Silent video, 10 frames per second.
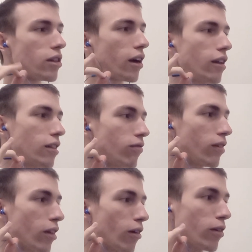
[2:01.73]
title this
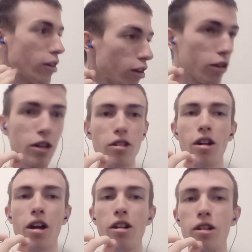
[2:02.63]
video, you can look at the
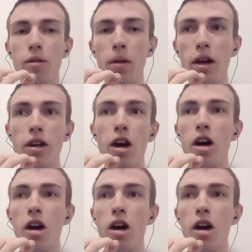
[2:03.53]
title and you'll be like,